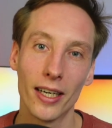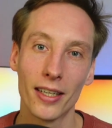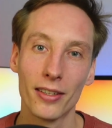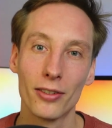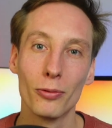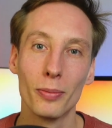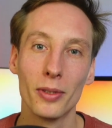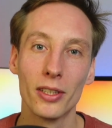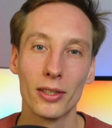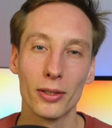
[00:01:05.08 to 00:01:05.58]

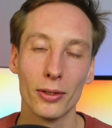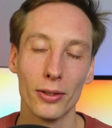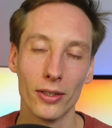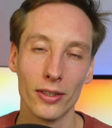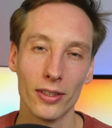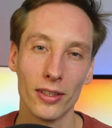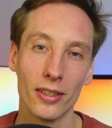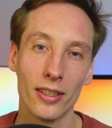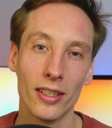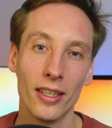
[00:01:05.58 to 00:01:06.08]
to be sold.
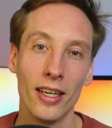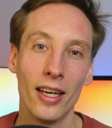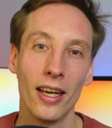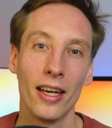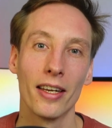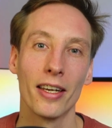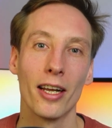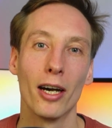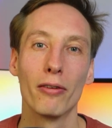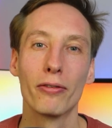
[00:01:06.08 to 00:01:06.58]

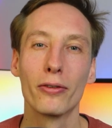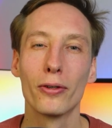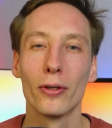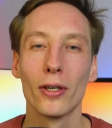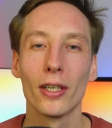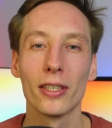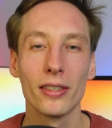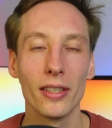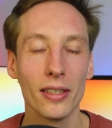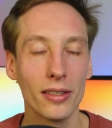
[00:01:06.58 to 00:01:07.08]
Now of
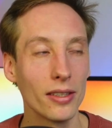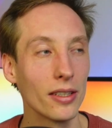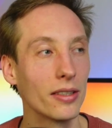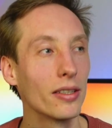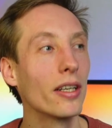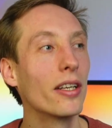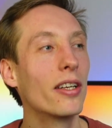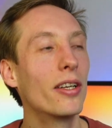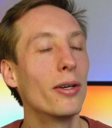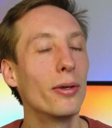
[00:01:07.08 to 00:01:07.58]
course this is a
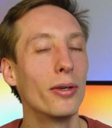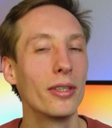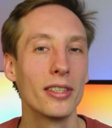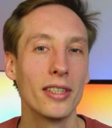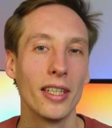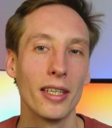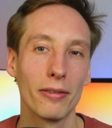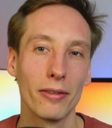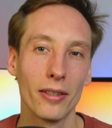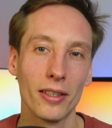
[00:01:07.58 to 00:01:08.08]
huge
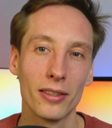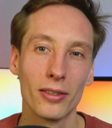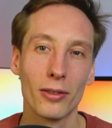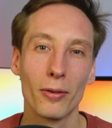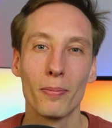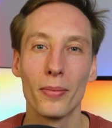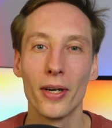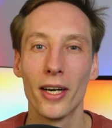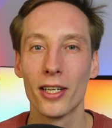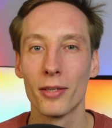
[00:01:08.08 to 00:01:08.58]
difference
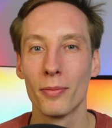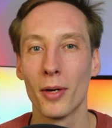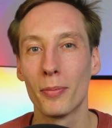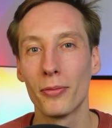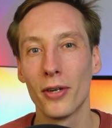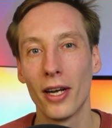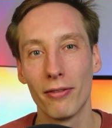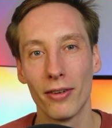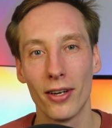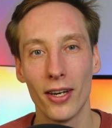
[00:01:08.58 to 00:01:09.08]
compared to my
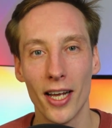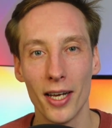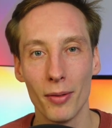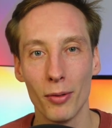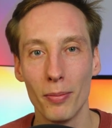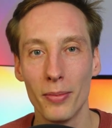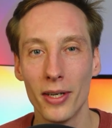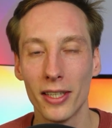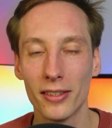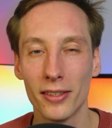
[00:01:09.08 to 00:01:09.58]
private label
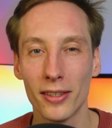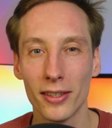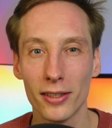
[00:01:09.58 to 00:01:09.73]
business,